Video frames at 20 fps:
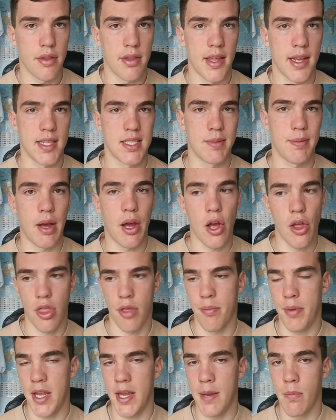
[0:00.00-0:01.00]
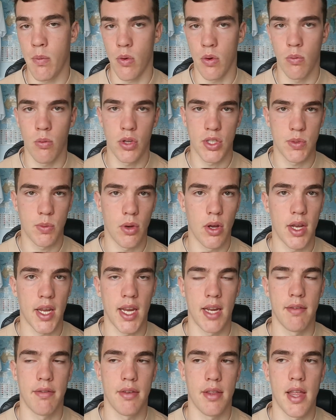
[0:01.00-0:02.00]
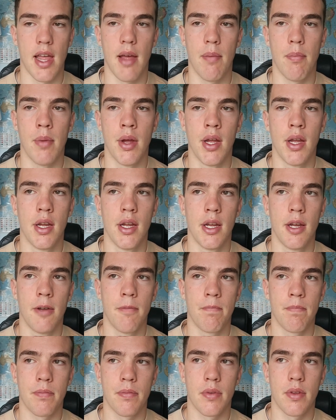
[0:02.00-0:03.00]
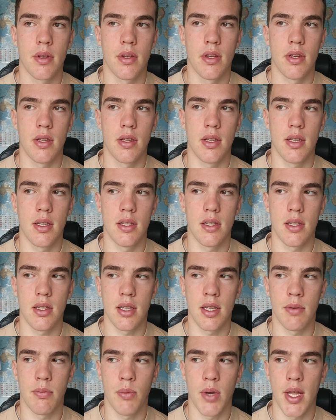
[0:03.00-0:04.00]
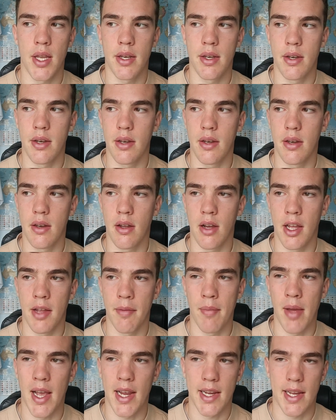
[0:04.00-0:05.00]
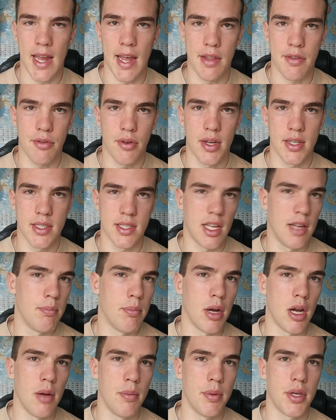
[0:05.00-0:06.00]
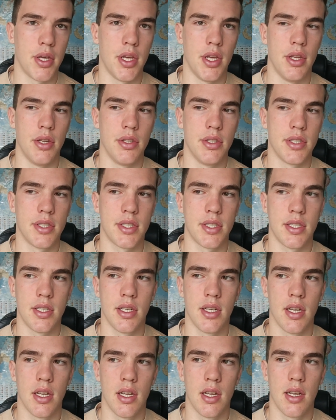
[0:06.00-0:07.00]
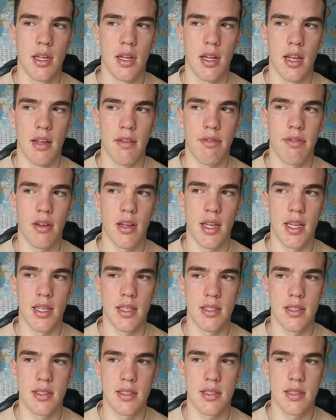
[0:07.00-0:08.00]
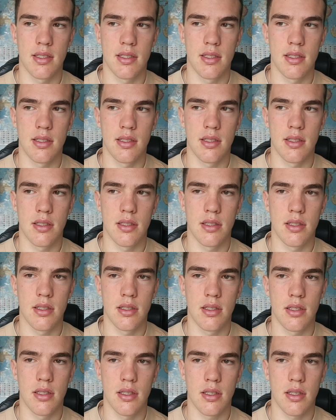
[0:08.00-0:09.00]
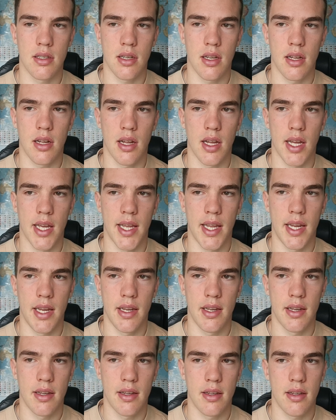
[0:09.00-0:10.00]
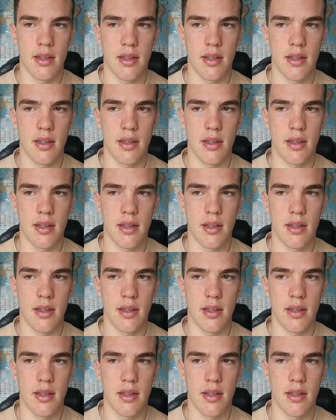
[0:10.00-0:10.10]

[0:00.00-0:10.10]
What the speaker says: things about other people and what's working for them. And when I am at gatherings like barbecues, I find I